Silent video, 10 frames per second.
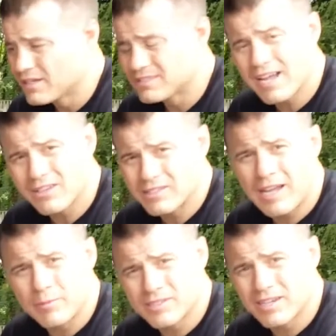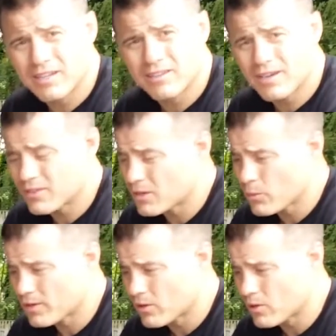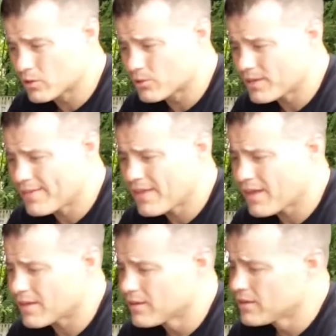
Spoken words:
Downtime is killer, I think we can all agree in that.